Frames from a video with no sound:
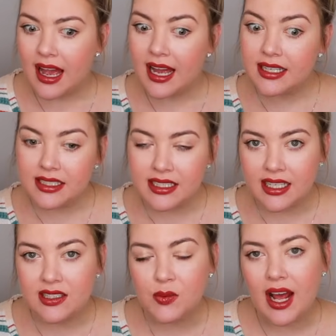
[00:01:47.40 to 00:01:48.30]

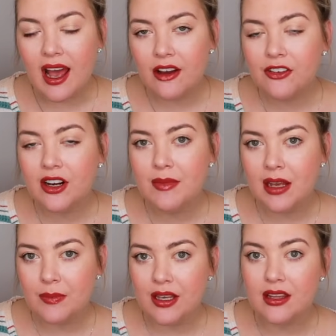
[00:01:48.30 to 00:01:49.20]
entities, whatever it
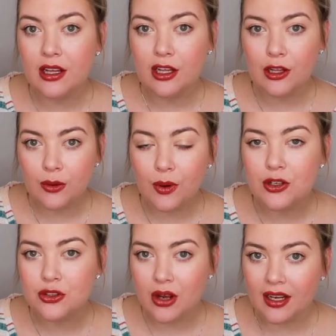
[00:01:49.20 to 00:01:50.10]
may be that you
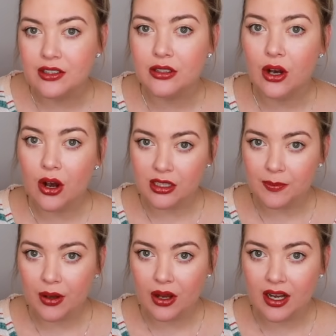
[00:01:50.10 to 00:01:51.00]
are trying to call
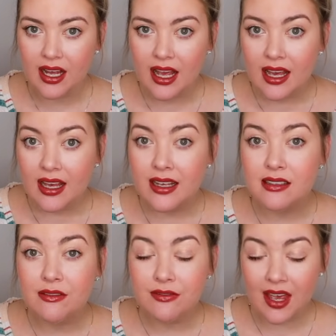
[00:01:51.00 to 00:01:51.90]
upon
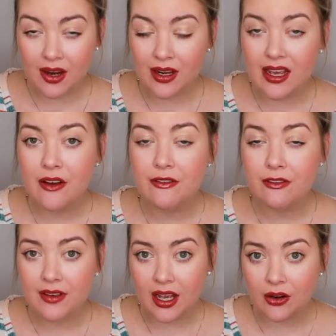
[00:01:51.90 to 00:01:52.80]
is very,
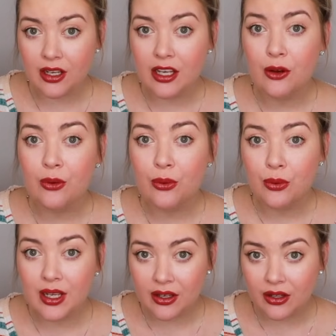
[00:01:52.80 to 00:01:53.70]
very
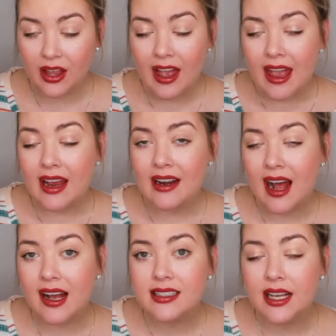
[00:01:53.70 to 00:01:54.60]
real. And
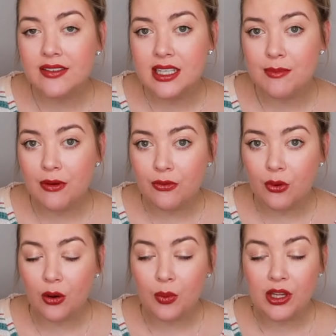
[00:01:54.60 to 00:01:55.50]
as I have said
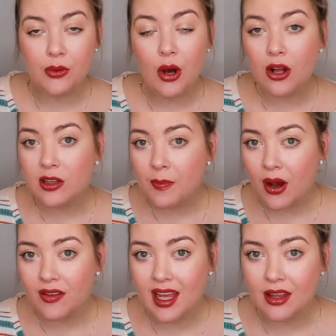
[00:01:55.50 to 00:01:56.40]
before, when you call
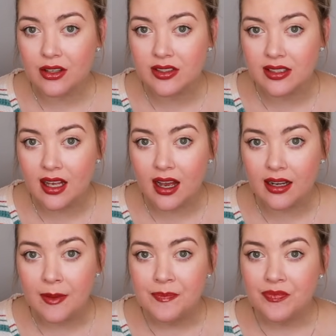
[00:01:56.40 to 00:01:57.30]
upon the other
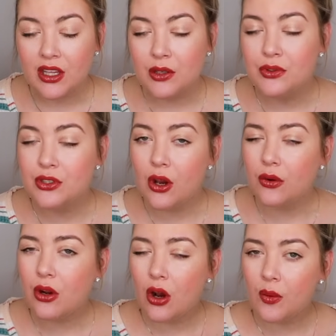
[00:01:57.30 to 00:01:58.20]
side, you
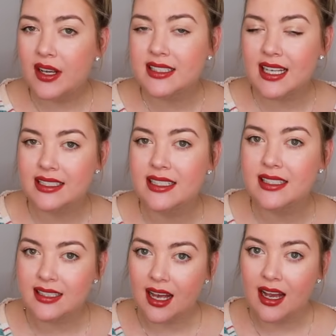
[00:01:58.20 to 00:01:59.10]
don't always get to
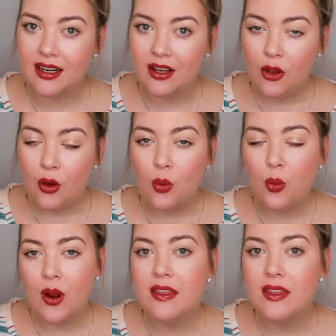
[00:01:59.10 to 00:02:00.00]
decide
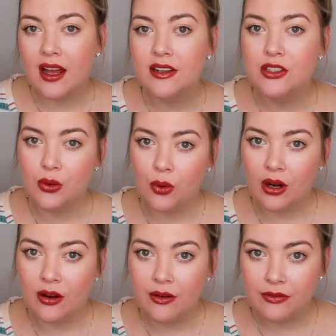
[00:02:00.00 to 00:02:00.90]
when that
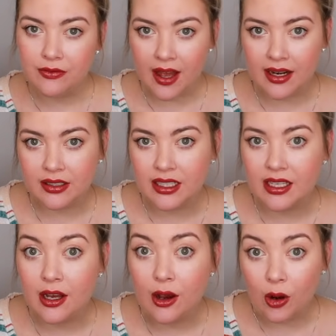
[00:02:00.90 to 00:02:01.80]
door
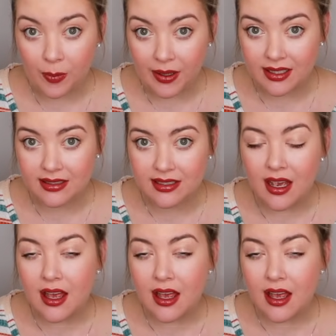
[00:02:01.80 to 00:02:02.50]
finally opens.